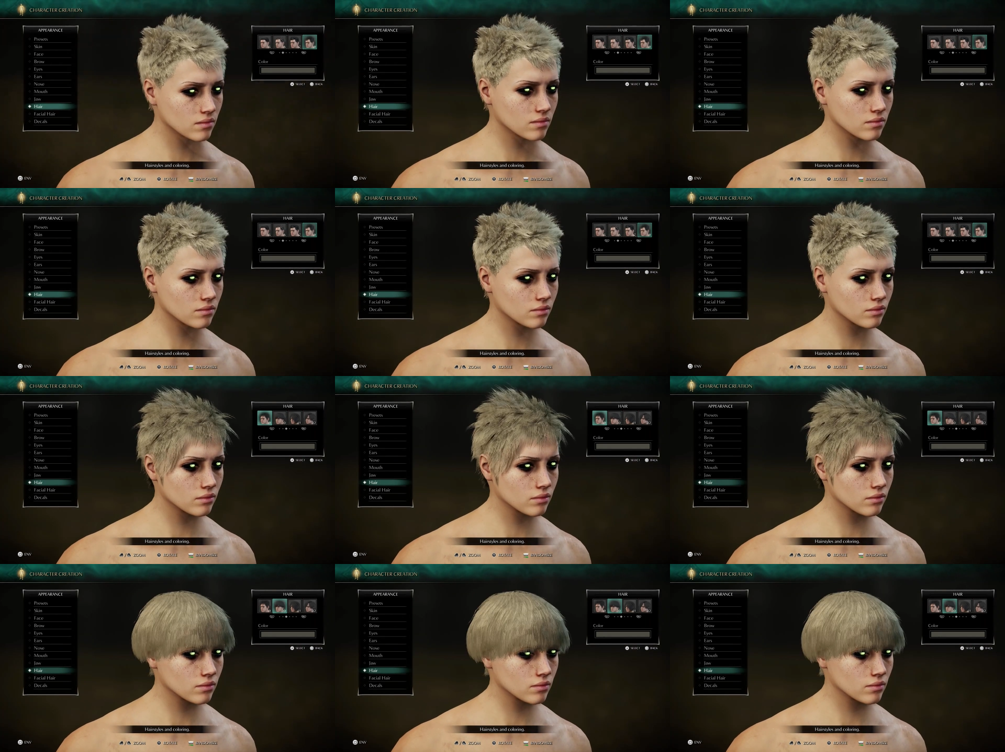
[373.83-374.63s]

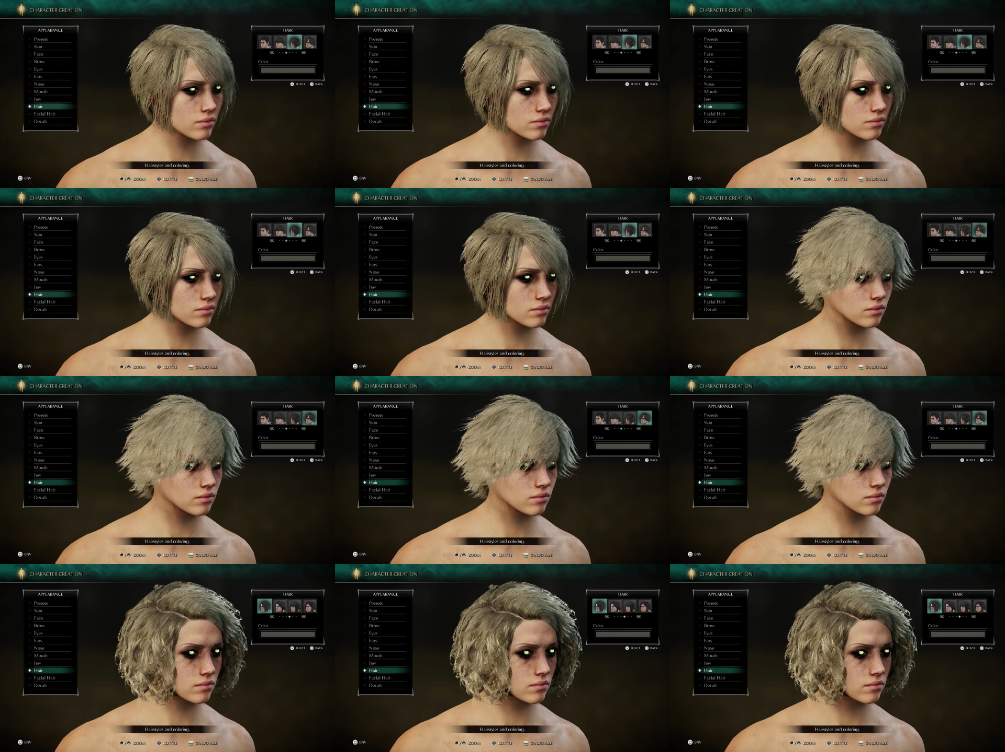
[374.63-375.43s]

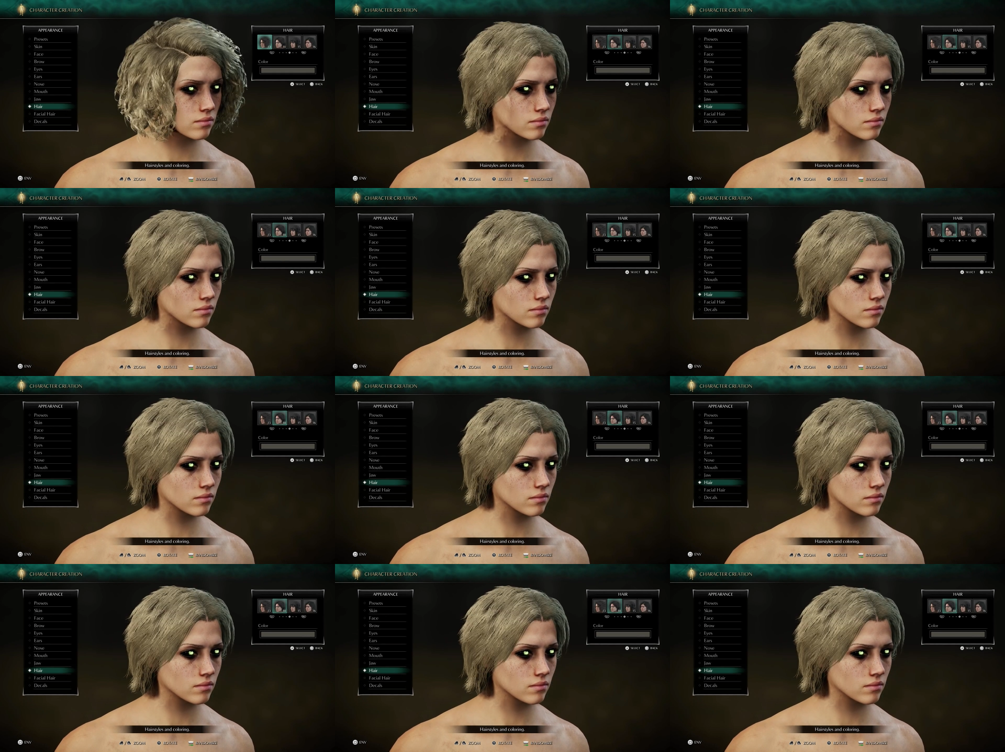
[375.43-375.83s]
(no one is talking)